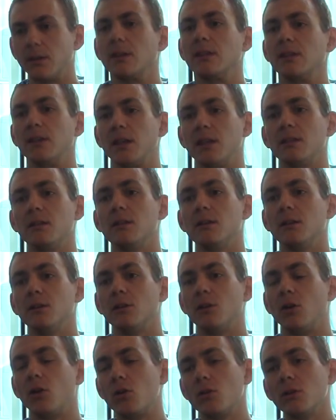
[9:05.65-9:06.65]
then
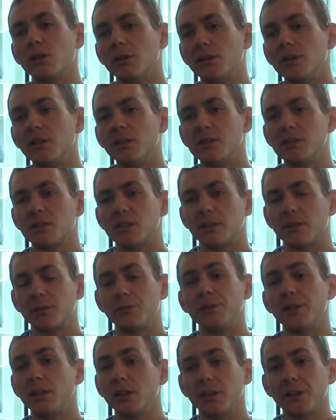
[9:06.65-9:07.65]
only these
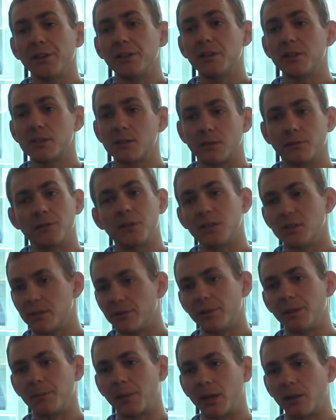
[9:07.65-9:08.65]
three leaders of these
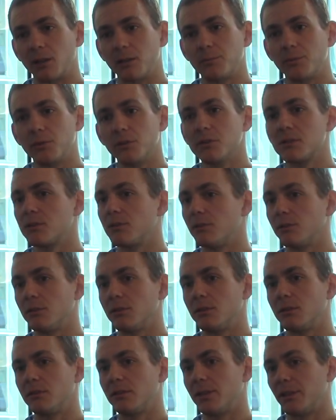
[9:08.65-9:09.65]
three mining pools could
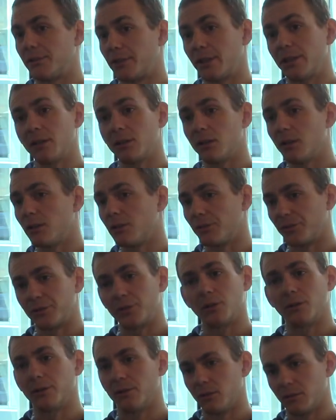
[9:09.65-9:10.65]
theoretically
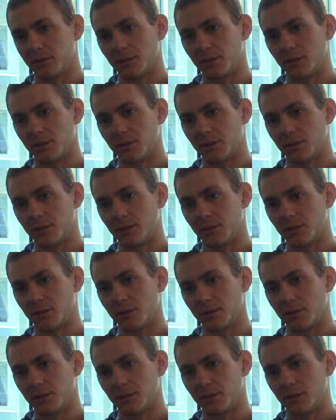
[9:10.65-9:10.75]
control the whole